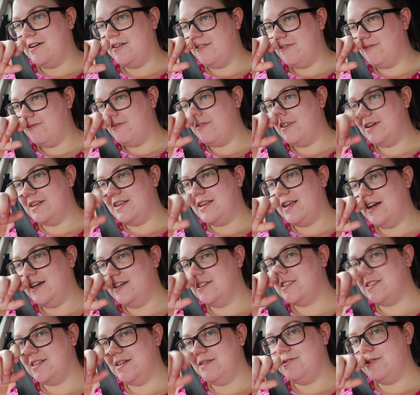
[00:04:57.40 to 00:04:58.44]
We, they
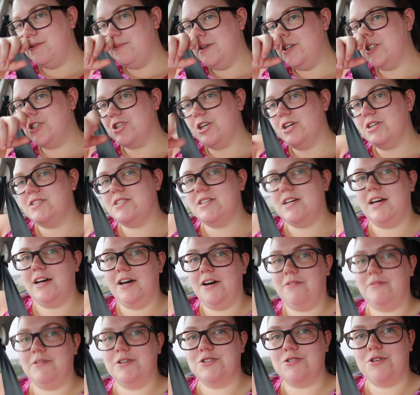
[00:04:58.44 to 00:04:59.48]
seem to be shut
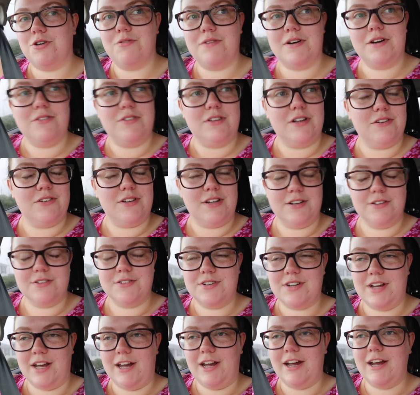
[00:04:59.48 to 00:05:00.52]
down. We drove out there the other
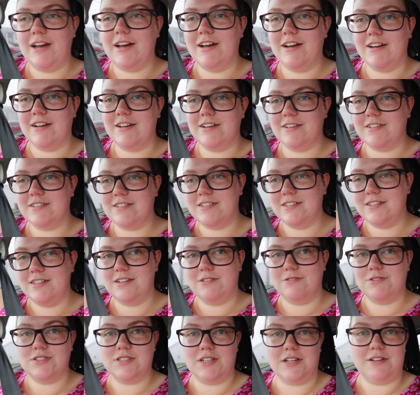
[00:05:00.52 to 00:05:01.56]
day and
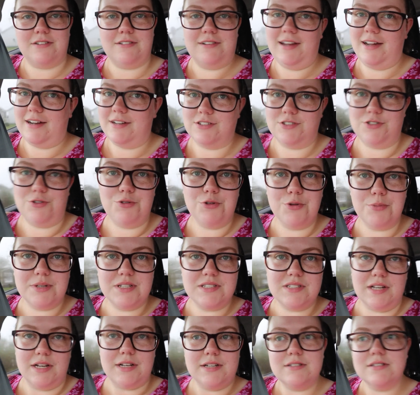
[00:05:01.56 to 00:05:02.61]
there was like not a soul to be
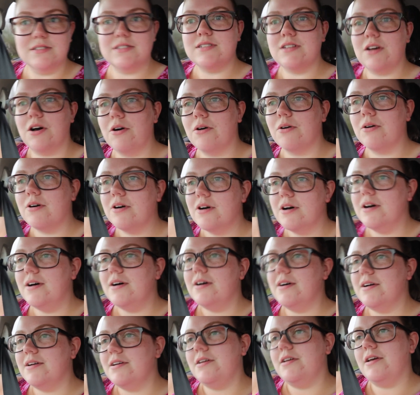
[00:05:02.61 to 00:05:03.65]
seen, so
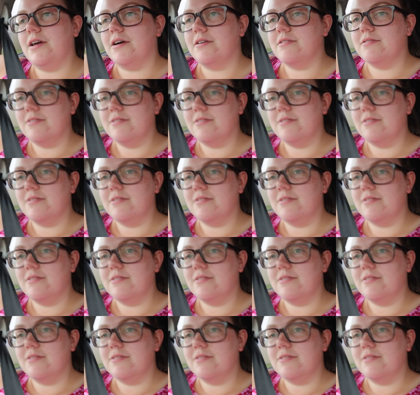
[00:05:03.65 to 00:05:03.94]
yeah.